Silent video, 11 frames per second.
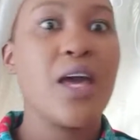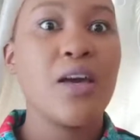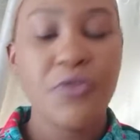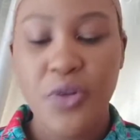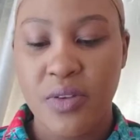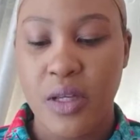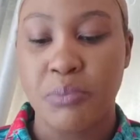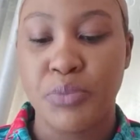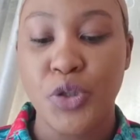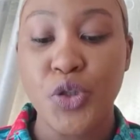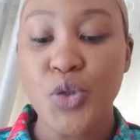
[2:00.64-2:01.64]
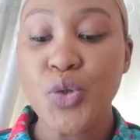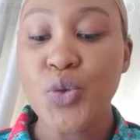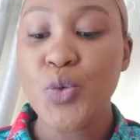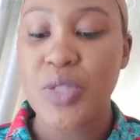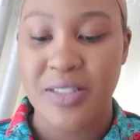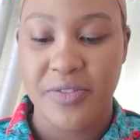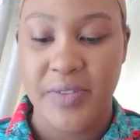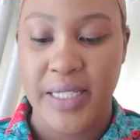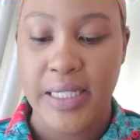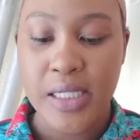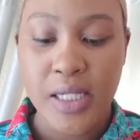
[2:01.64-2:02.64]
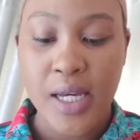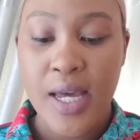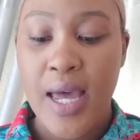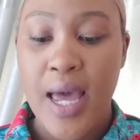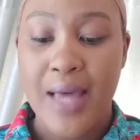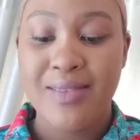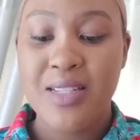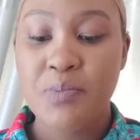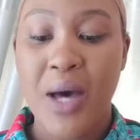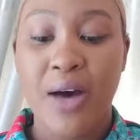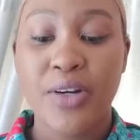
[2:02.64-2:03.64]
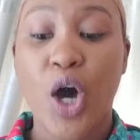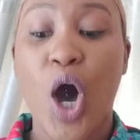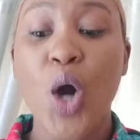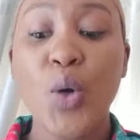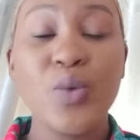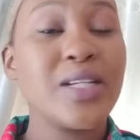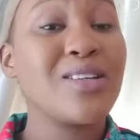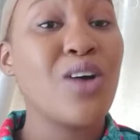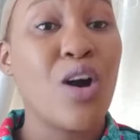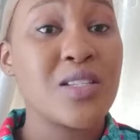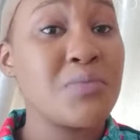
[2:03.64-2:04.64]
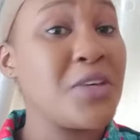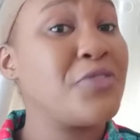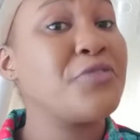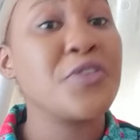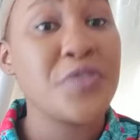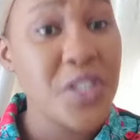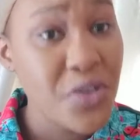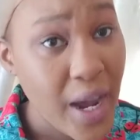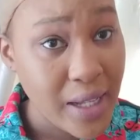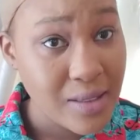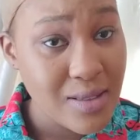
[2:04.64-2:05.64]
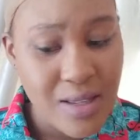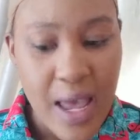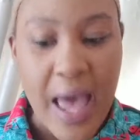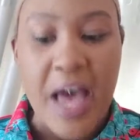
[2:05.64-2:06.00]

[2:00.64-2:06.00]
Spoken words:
everything beautifully. And this powder only cost me 50 rands.